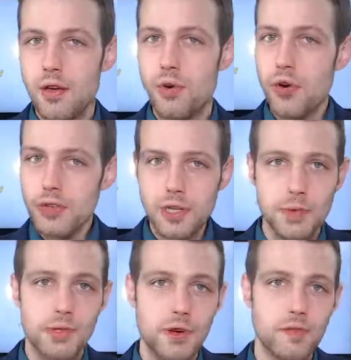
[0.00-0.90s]
or to
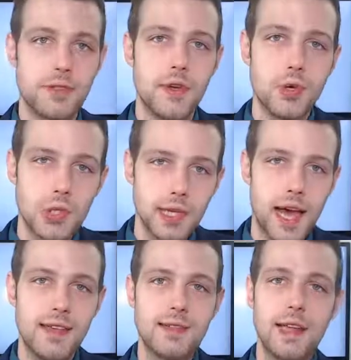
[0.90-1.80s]
preserve a socially
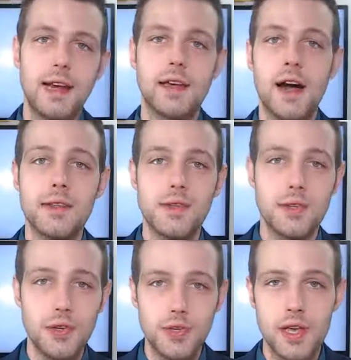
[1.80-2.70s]
isolated
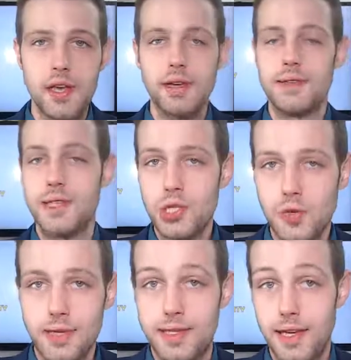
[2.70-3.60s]

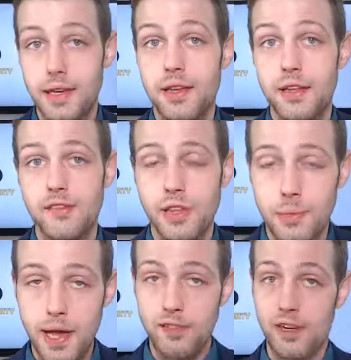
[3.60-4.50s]
constituency for the
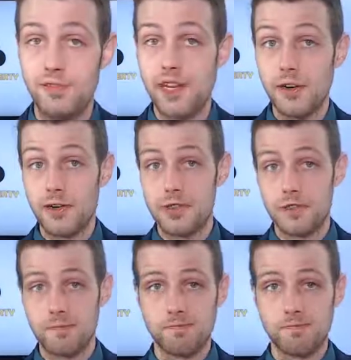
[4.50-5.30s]
benefit of leaders.